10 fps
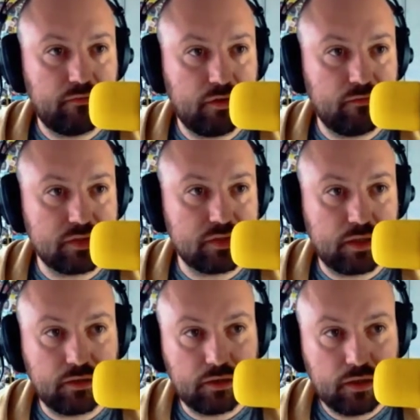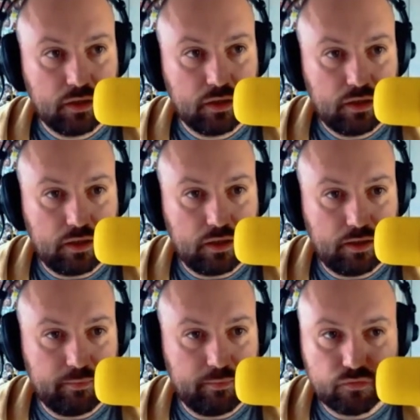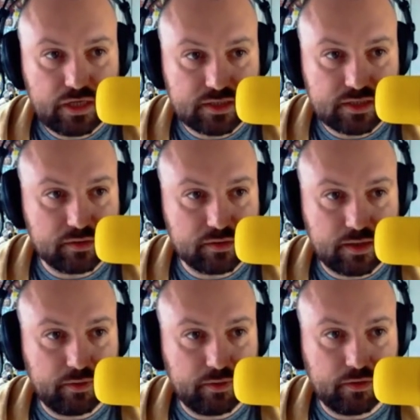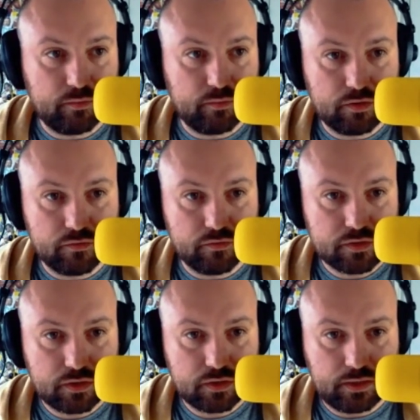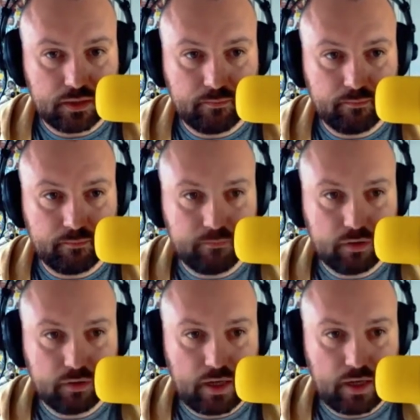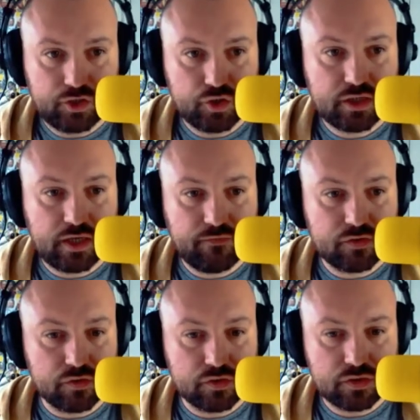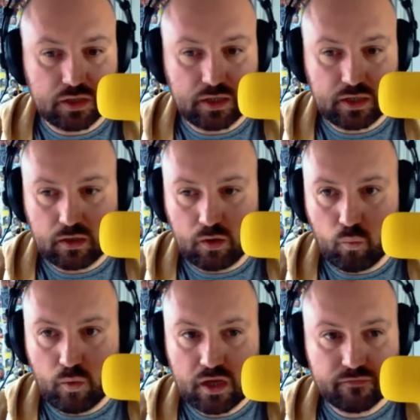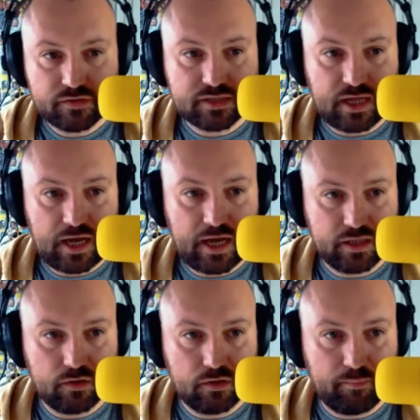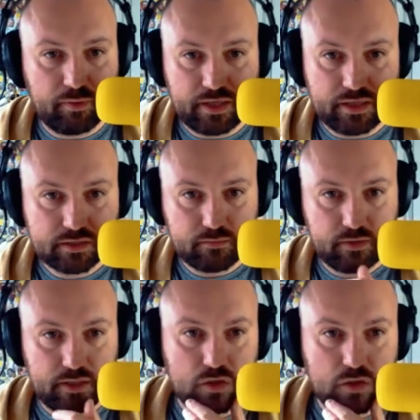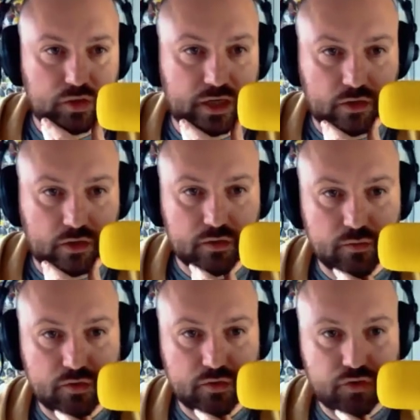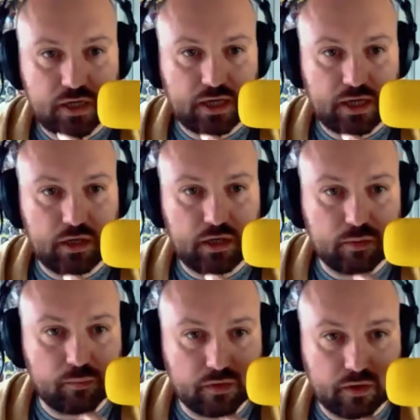give us a second. It's a really simple template that we use, and it just gives us a way of starting in the right place. That's all we're trying to do. Is we're trying to kind of come up with a